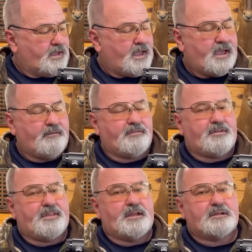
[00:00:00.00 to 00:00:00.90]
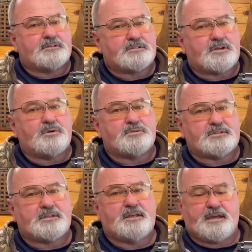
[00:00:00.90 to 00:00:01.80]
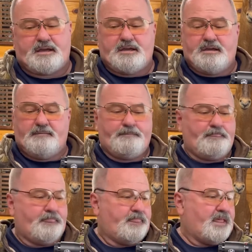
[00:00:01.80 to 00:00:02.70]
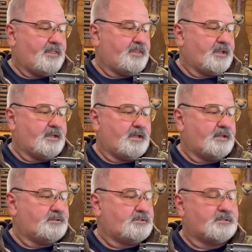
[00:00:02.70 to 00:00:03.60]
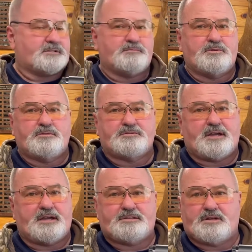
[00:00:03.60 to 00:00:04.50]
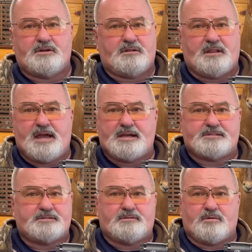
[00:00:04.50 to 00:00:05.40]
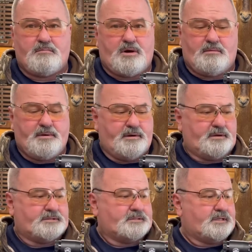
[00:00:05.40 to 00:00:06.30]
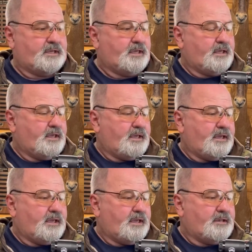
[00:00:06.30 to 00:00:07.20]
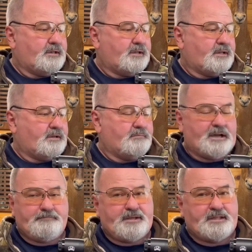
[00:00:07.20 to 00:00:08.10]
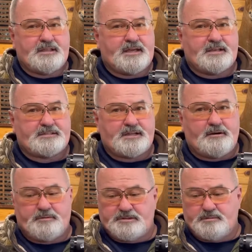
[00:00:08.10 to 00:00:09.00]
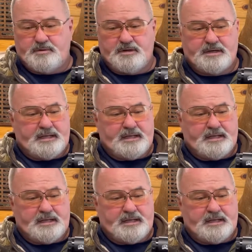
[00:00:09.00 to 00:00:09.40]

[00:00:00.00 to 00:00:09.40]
everything so slick that the gun just moves like it's on glass or ball bearings. And in my opinion, that is not what you want.